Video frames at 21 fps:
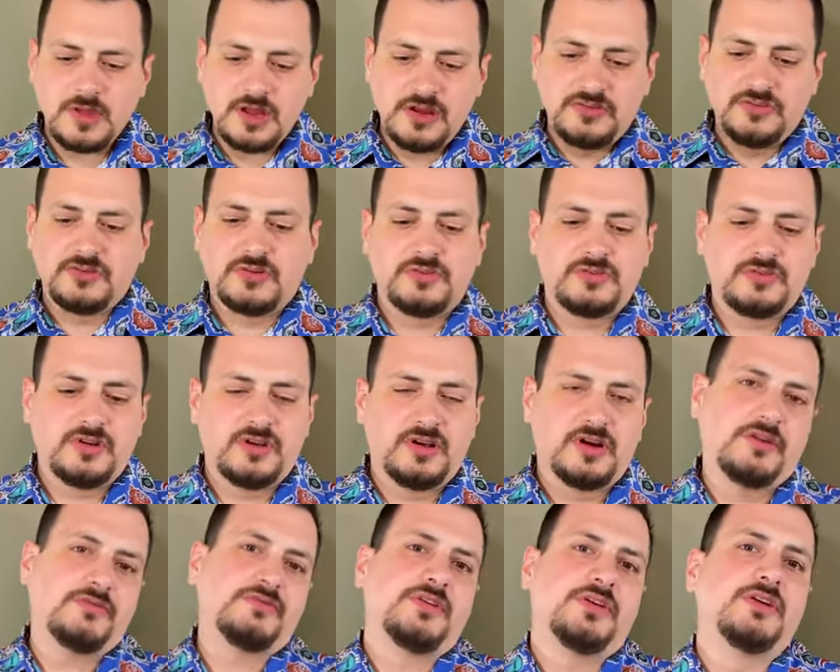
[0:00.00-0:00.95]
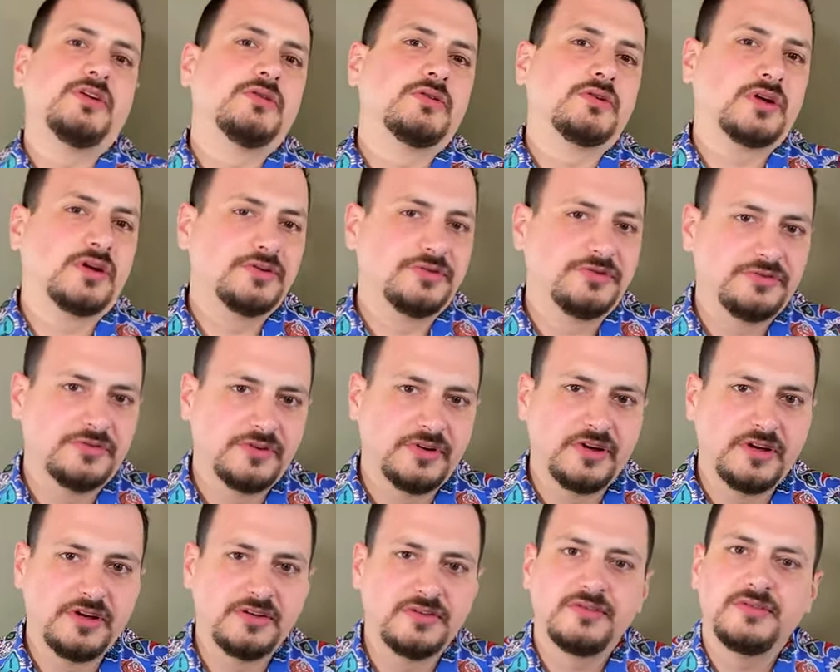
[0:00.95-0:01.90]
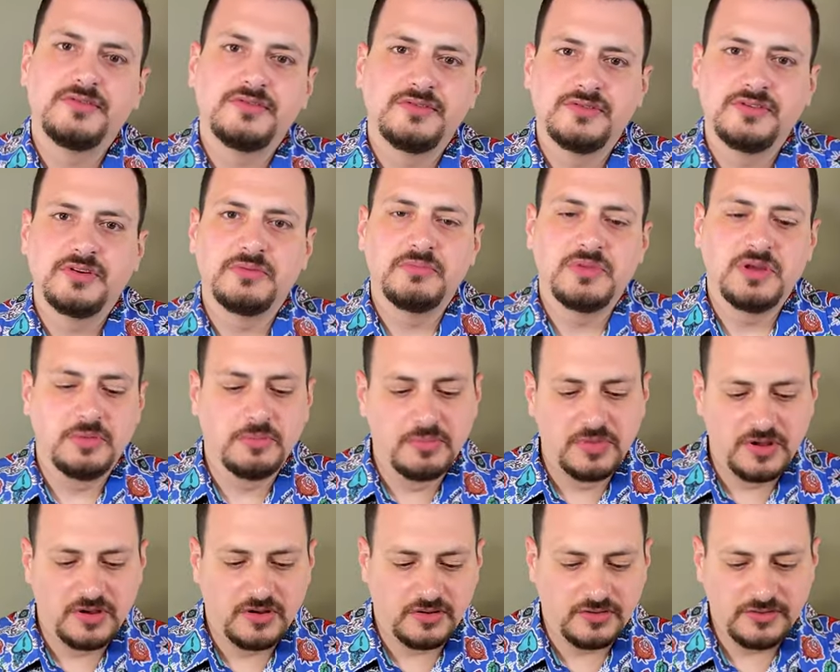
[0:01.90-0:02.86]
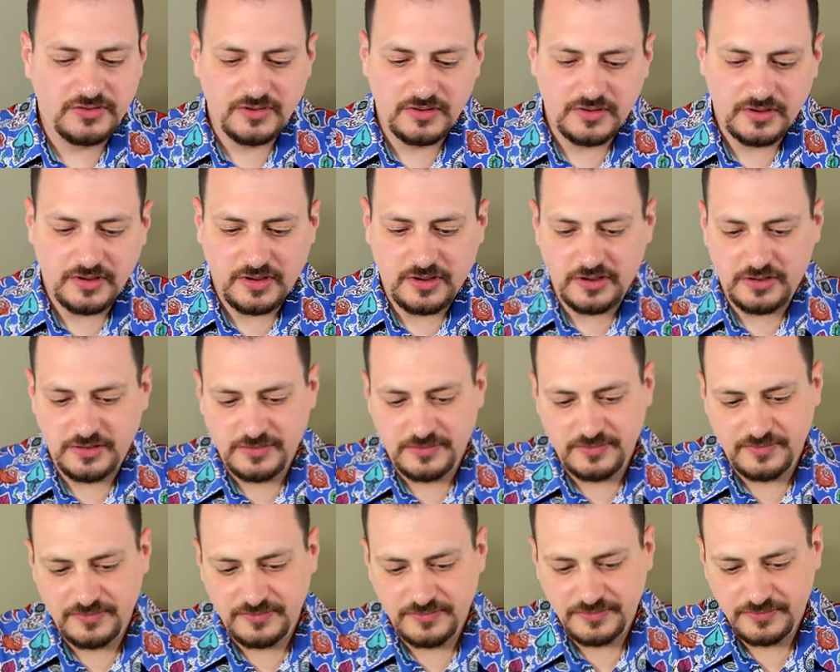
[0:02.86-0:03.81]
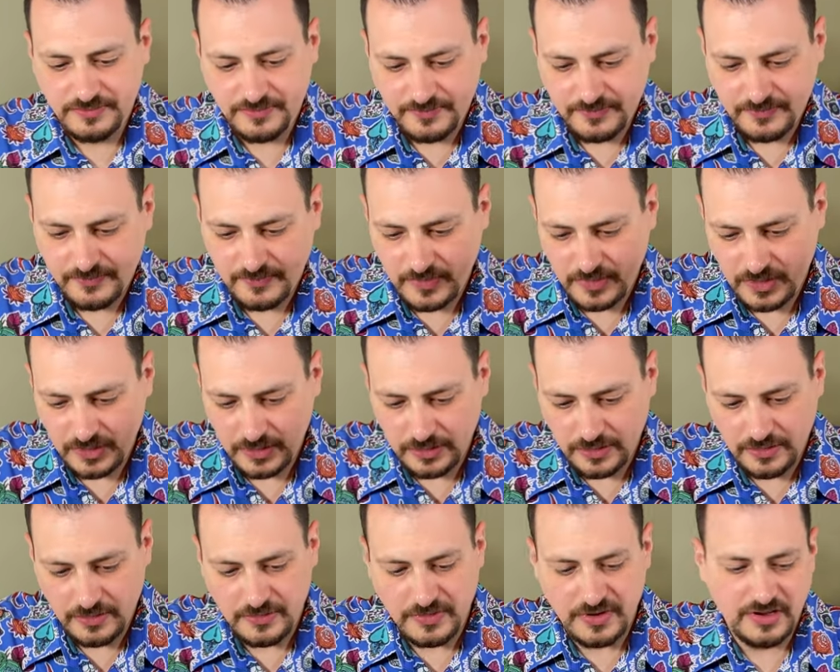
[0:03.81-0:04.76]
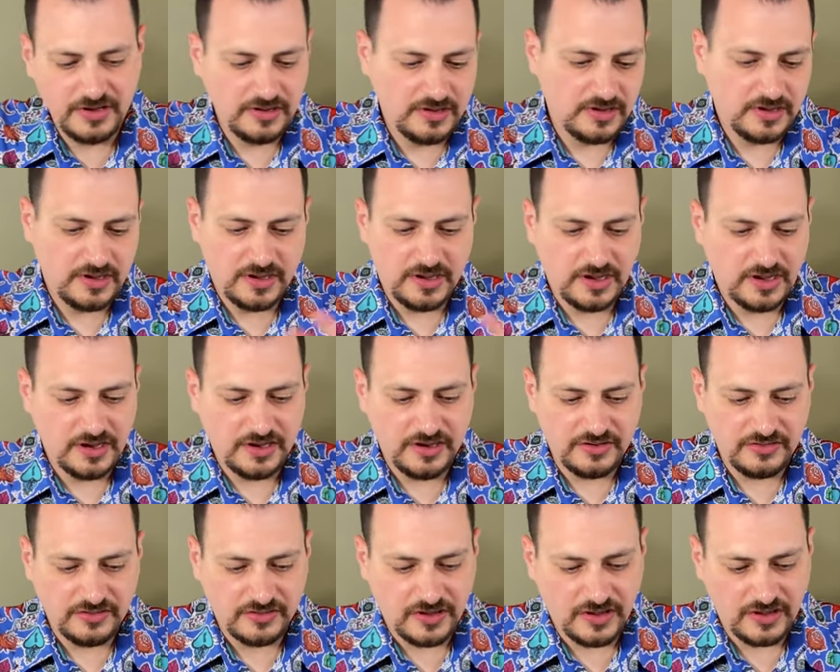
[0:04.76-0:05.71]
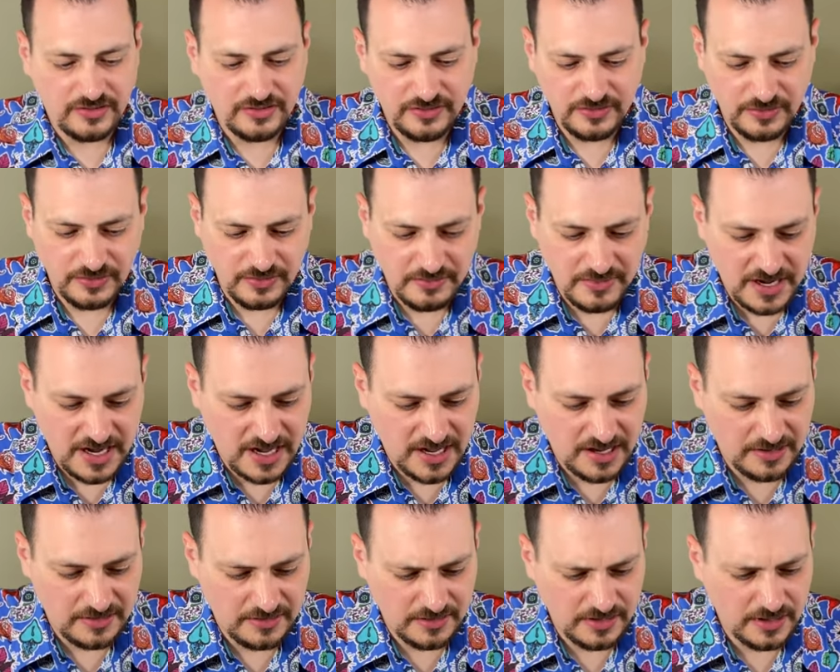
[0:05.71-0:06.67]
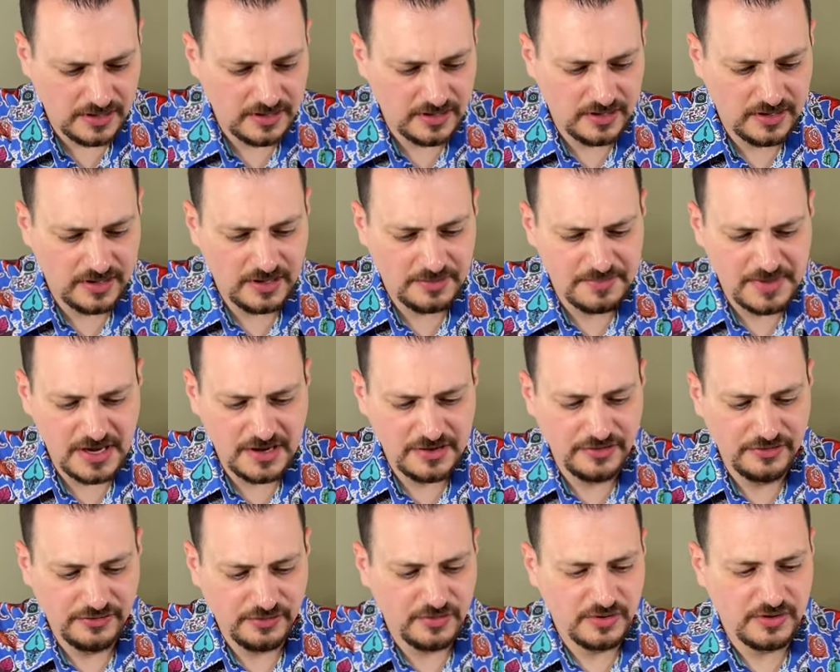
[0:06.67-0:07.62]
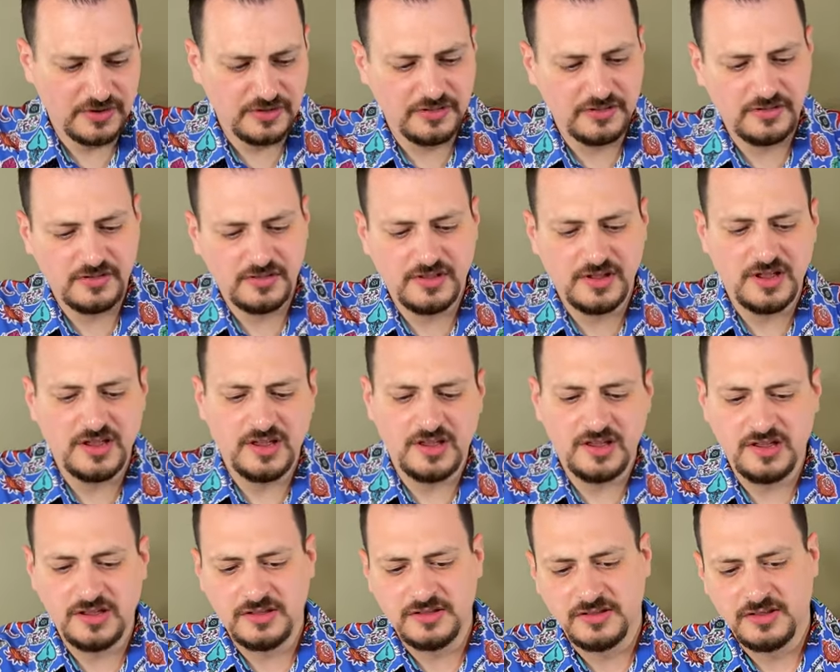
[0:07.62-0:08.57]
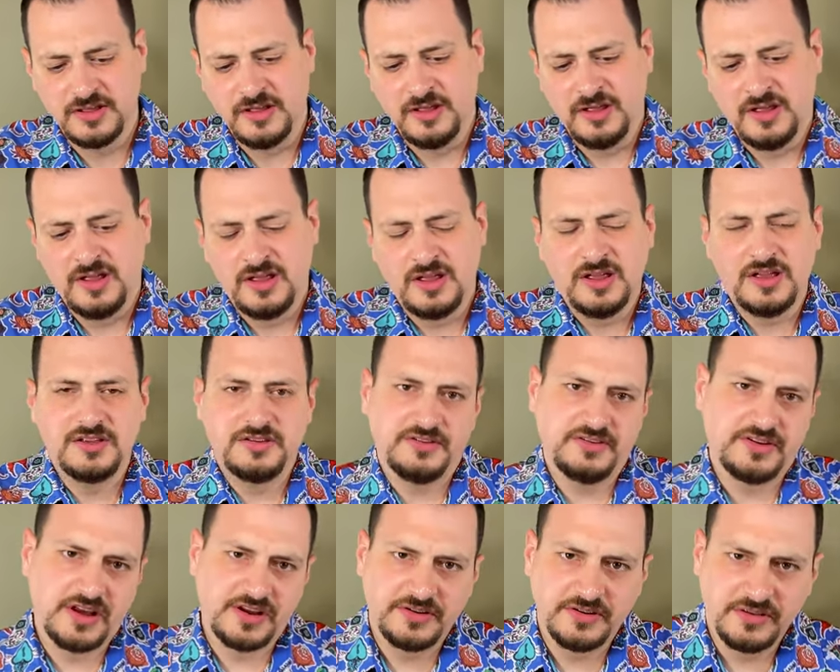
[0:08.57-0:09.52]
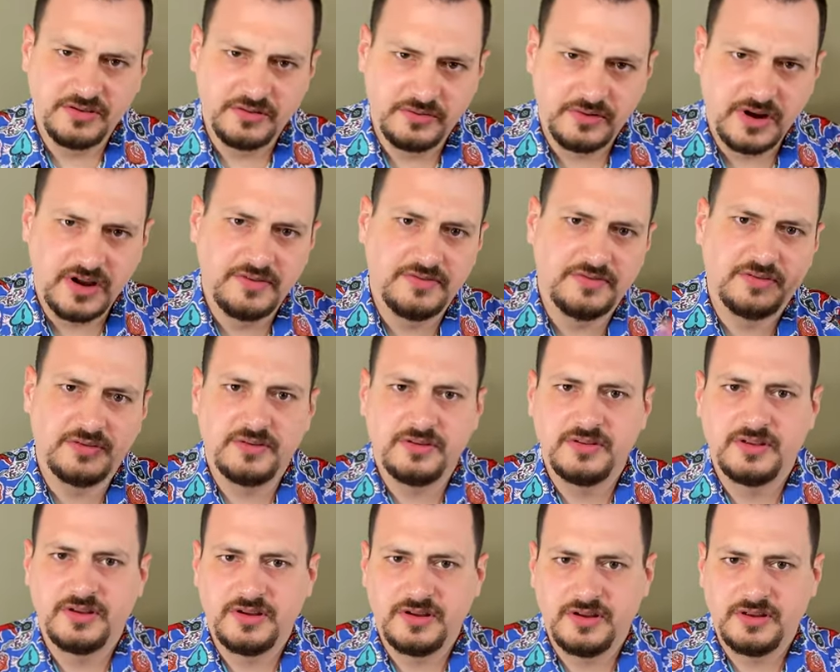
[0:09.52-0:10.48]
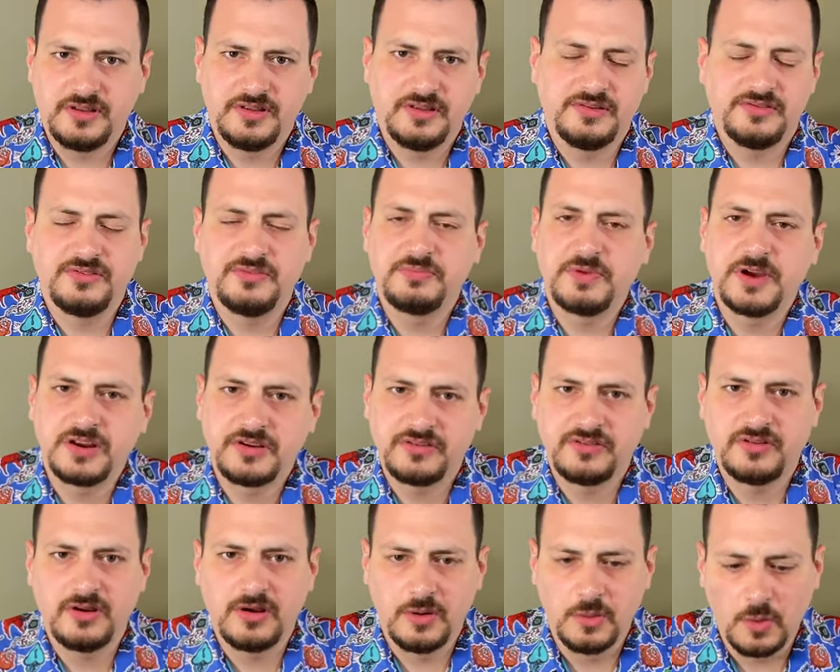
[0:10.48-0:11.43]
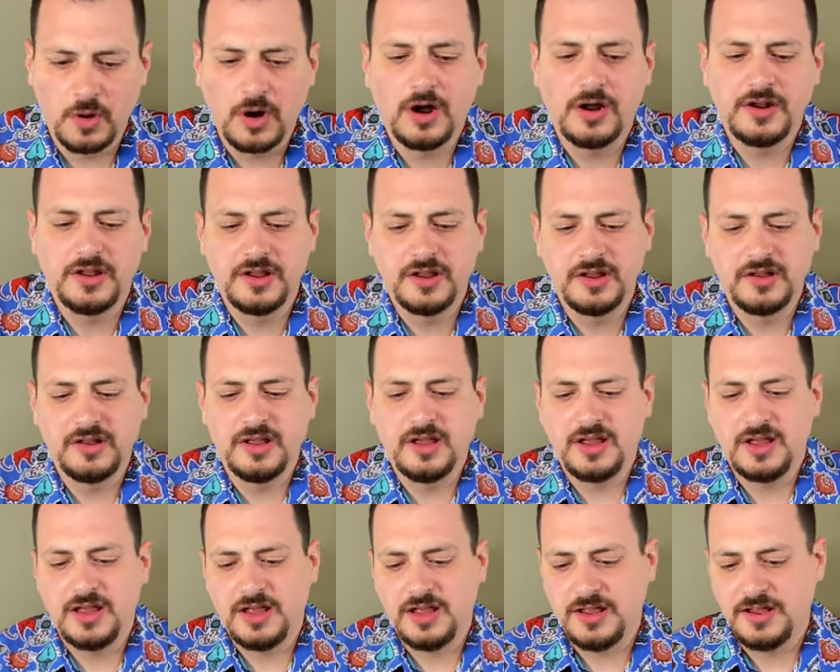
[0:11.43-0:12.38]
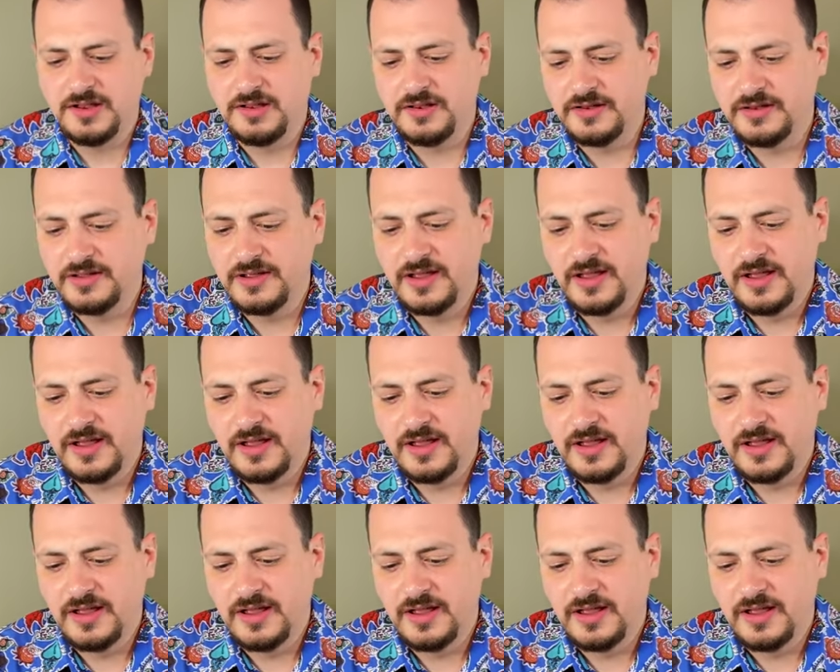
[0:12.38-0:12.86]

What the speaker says: so I sent it off to Hill Country to be built. I discussed with Matt Bettersworth the intent of the rifle, the specs I wanted, and